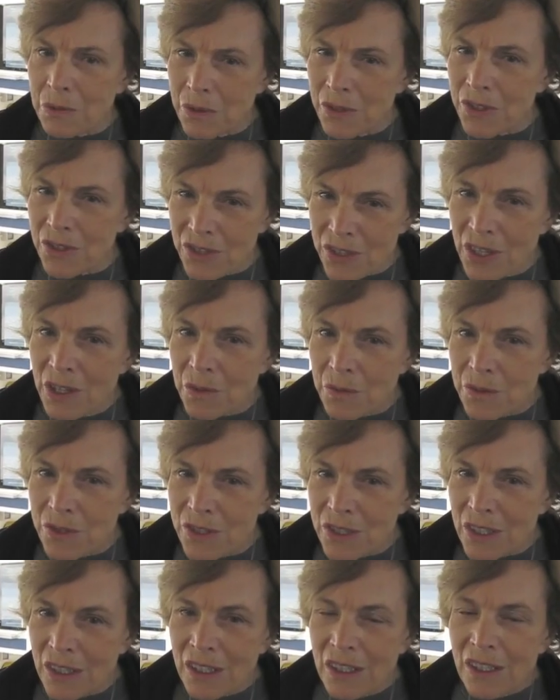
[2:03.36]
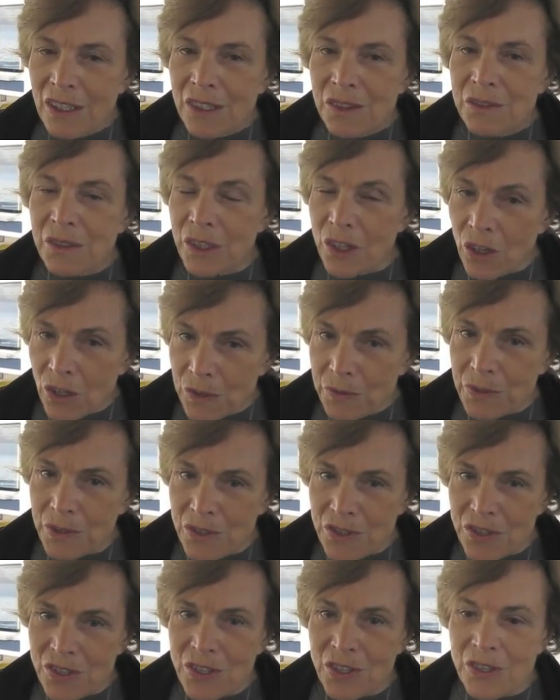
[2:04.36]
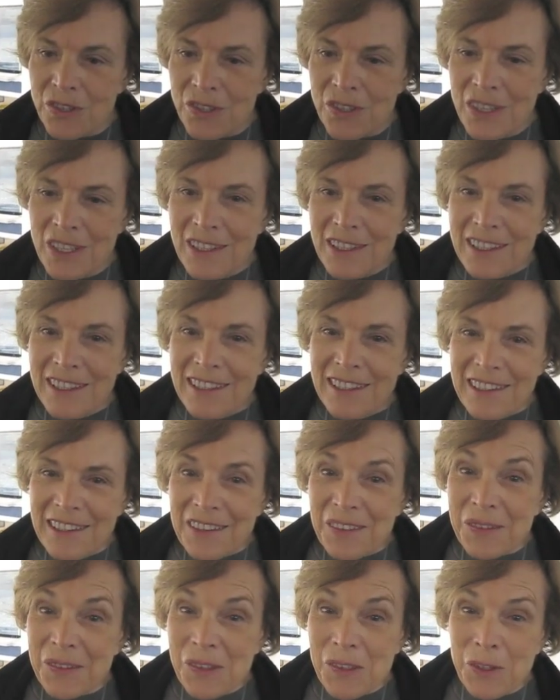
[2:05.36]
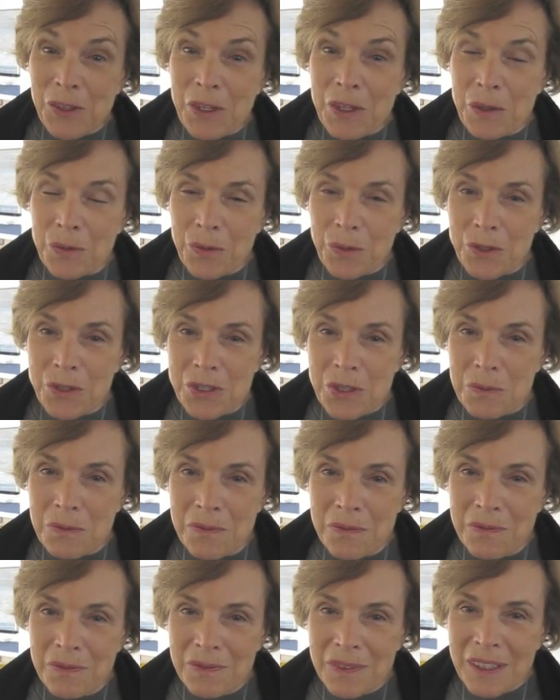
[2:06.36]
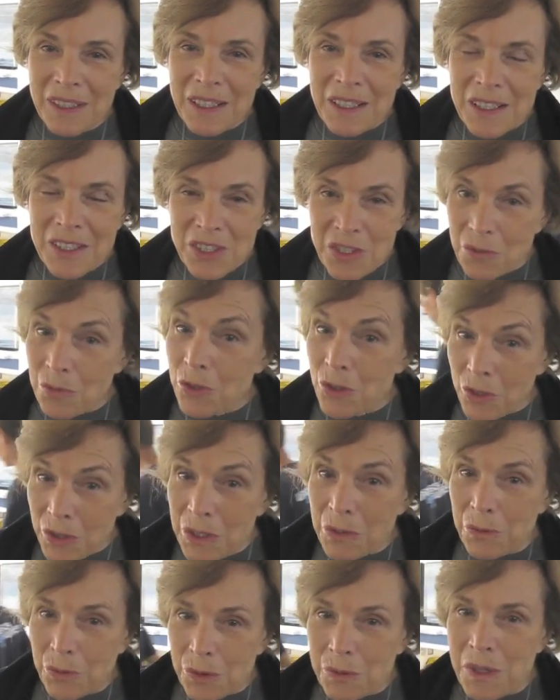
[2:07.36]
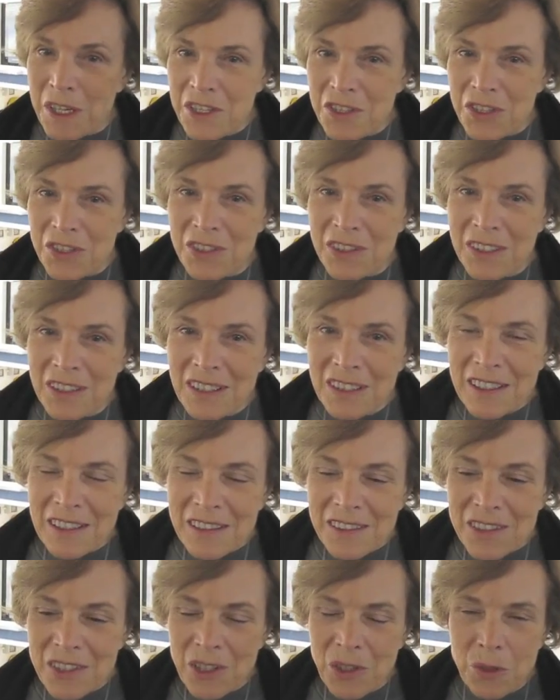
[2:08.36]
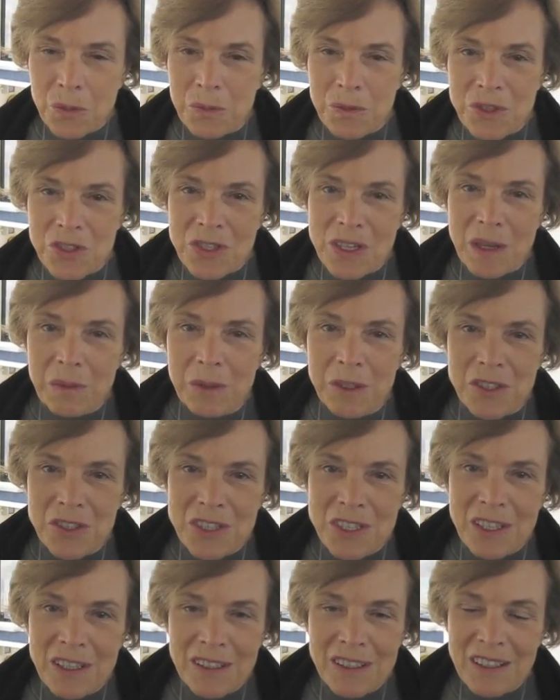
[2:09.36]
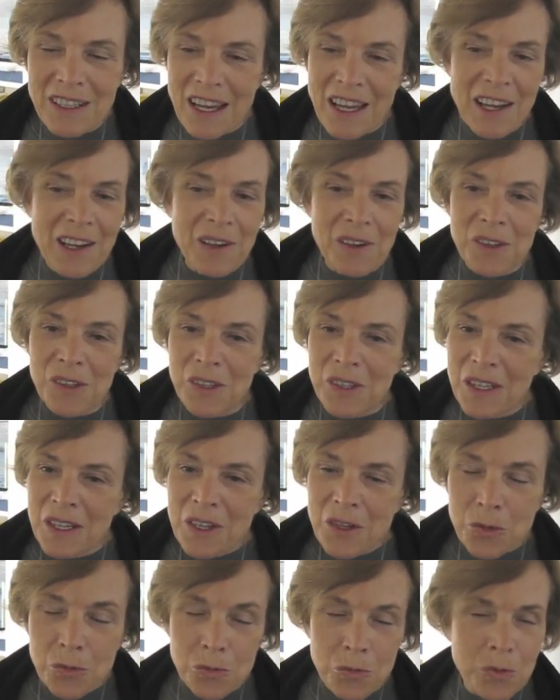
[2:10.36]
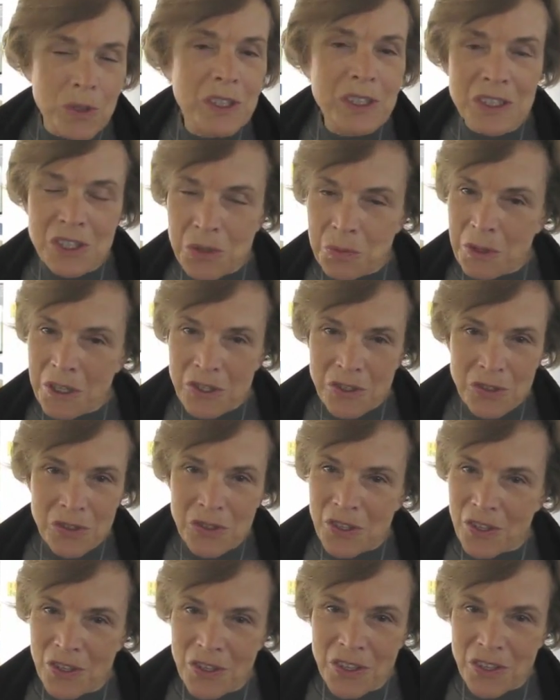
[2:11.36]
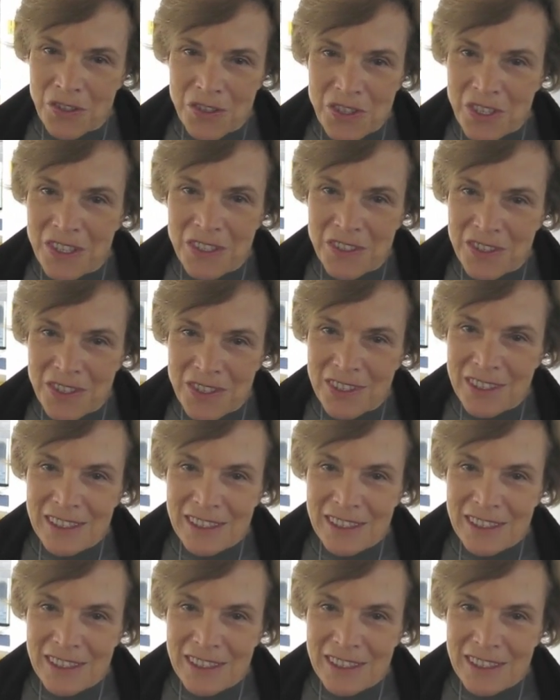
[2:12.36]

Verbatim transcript: with the subs very often. So we're looking for some some good information to help establish how really special Cocos is.